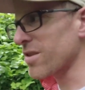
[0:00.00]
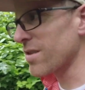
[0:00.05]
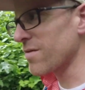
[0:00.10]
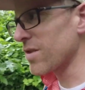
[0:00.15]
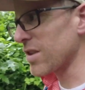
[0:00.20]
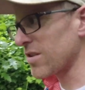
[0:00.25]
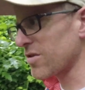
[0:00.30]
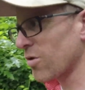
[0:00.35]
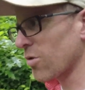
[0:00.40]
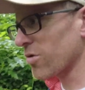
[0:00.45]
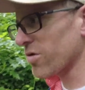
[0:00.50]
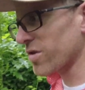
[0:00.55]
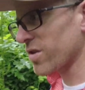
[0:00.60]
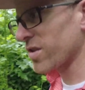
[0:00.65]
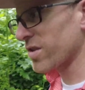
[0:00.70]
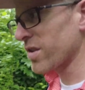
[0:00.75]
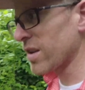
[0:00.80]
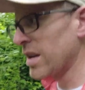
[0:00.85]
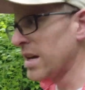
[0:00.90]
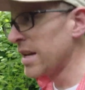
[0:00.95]
of these
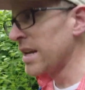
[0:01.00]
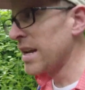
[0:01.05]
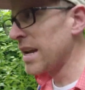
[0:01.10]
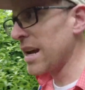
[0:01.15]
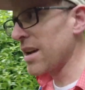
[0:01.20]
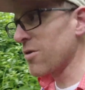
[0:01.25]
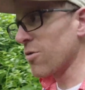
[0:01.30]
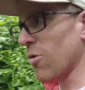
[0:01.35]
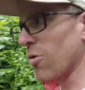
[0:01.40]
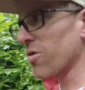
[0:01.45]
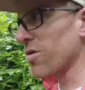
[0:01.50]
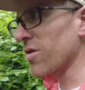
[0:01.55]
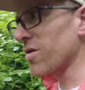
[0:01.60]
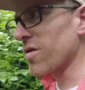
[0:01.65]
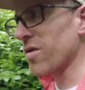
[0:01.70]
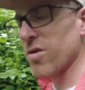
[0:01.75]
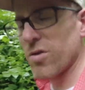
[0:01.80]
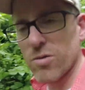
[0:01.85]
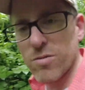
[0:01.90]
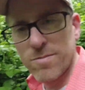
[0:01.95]
horses in order
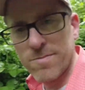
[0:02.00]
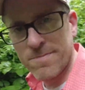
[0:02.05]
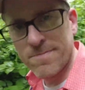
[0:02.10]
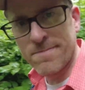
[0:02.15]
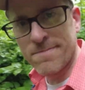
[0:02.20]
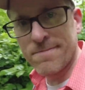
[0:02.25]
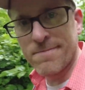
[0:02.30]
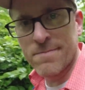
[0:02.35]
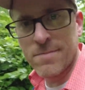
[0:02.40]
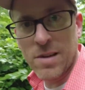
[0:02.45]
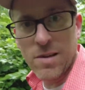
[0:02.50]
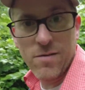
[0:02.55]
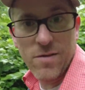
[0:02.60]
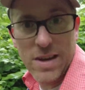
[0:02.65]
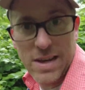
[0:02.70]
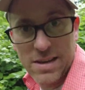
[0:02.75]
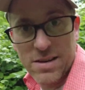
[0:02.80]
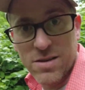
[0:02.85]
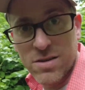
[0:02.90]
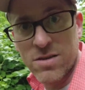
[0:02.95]
to
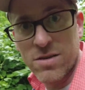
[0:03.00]
feed